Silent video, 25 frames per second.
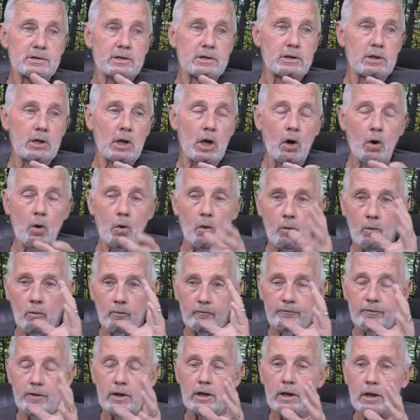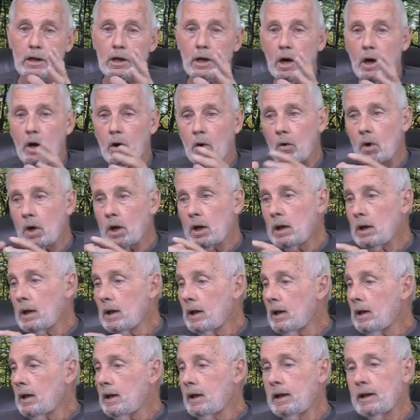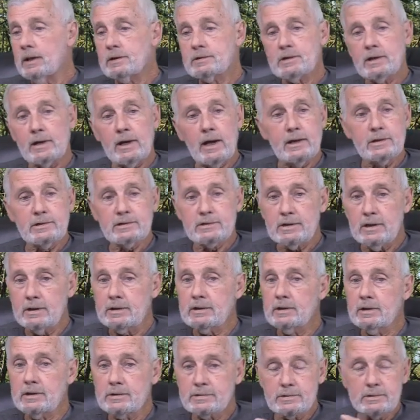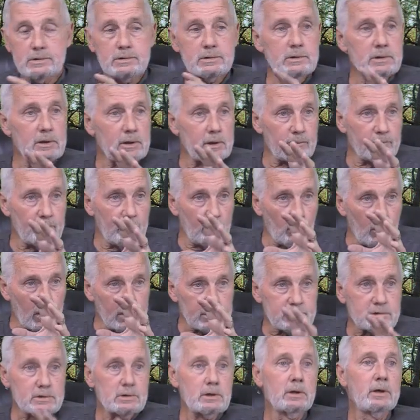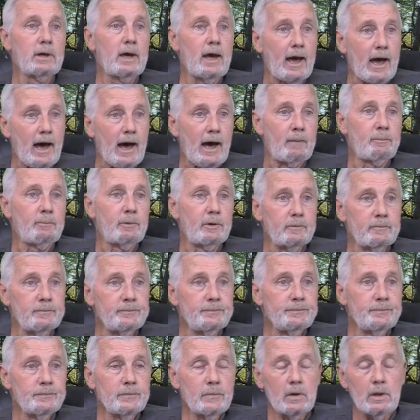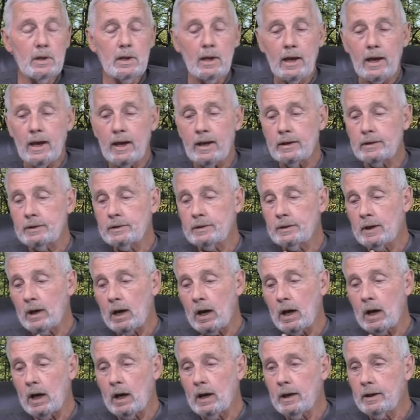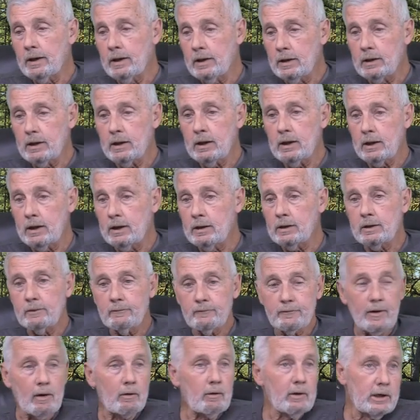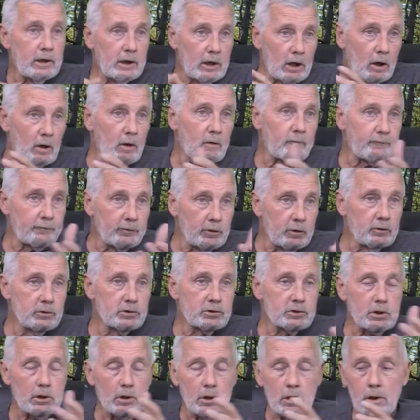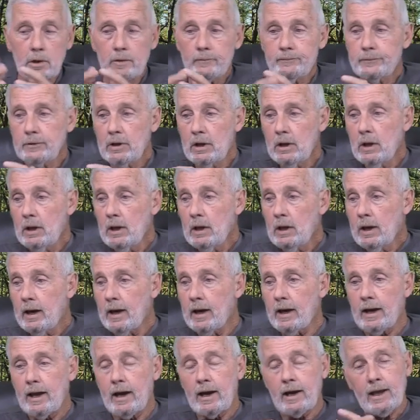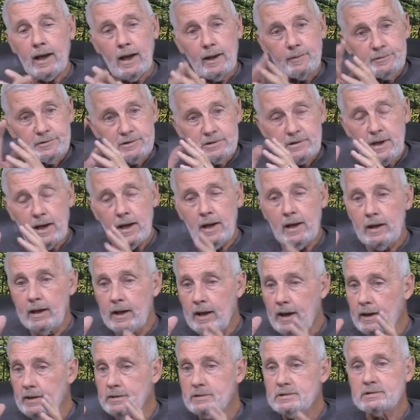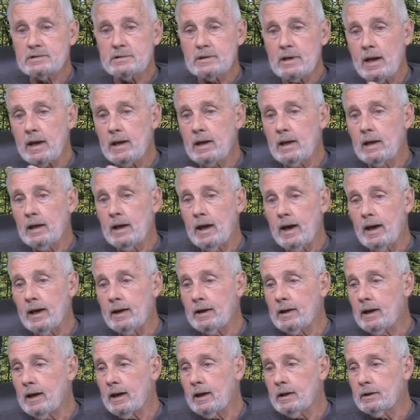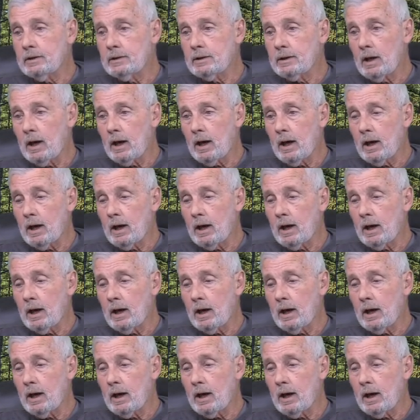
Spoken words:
and no video, is that I said this is what's going to happen, and in the very near future, and I kept saying that, and